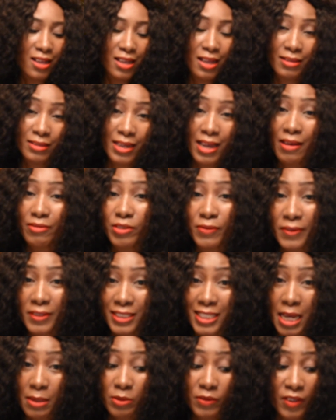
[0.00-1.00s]
and they have
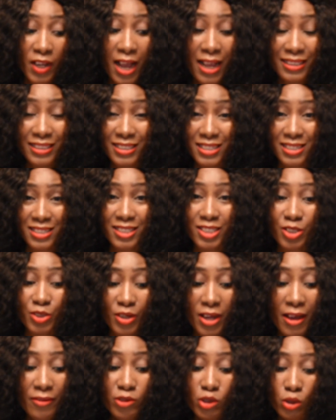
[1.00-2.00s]
different types of car dealers, so
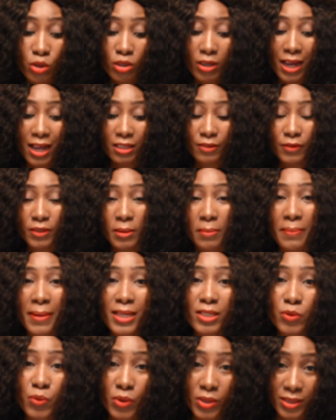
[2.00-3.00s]
you have to look out for the
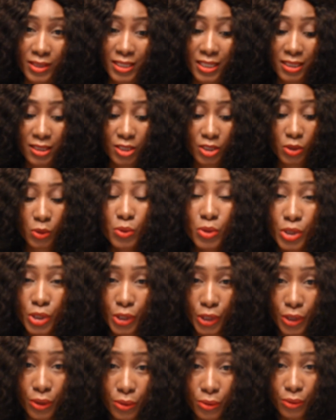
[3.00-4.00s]
best one that
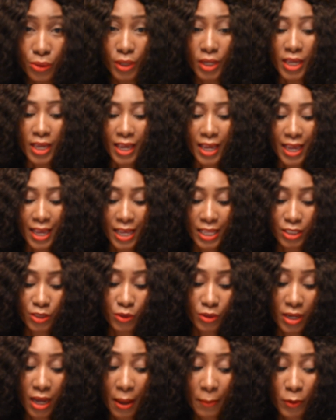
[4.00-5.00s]
suits you. And
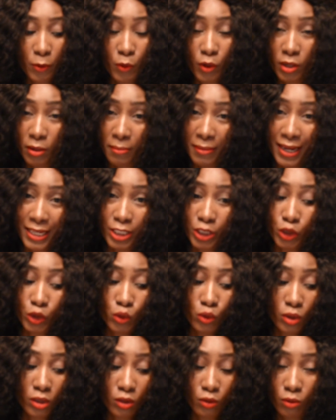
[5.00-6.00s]
you want to buy the
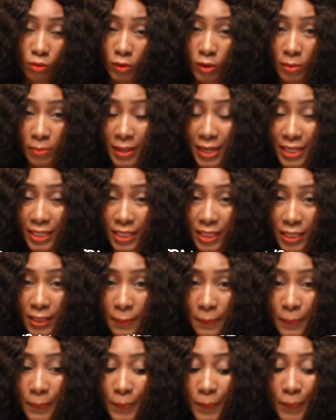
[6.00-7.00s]
new, or you want to buy
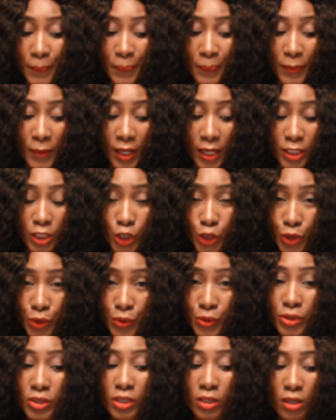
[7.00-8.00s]
the
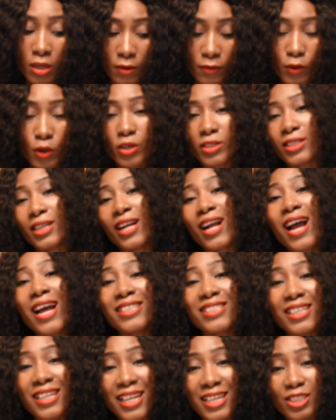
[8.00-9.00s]
used. Of course, the
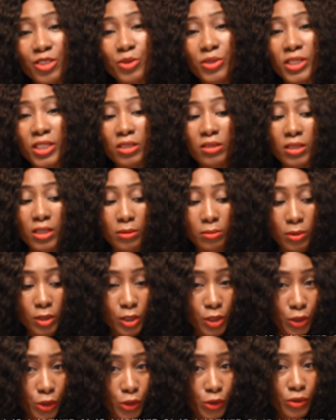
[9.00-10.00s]
car dealers will deal in
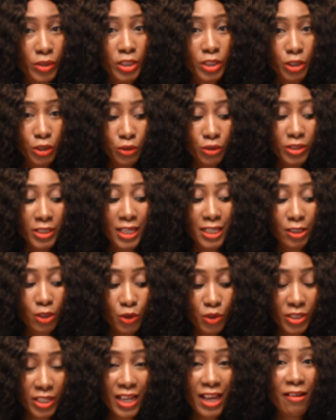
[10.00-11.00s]
the new and the used, and
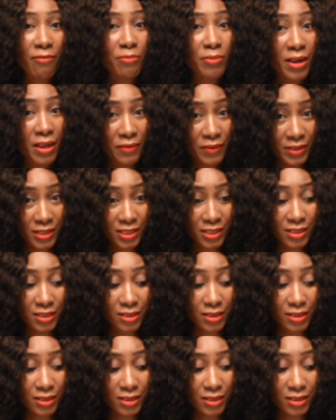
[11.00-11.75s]
also they have private